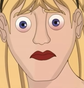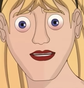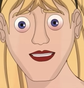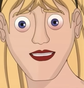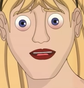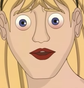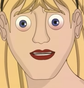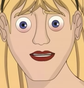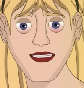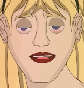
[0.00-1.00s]
I wondered
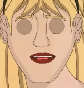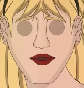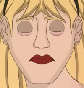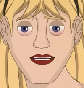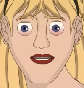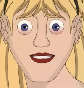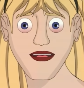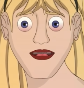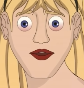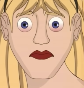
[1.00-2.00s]
if I was just being
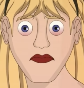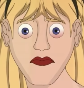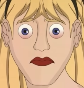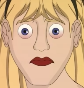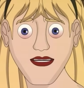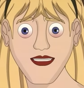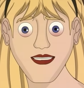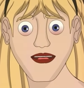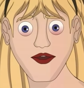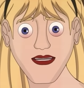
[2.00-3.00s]
paranoid, and it was
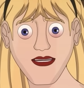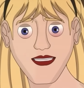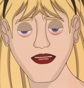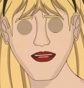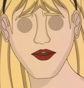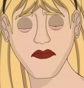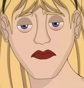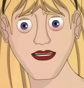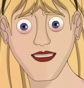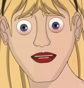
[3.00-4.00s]
all just my
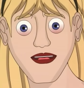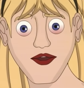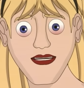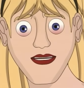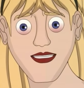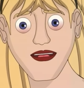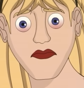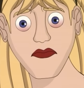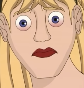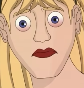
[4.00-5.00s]
mind playing tricks on
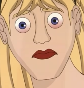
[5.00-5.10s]
me.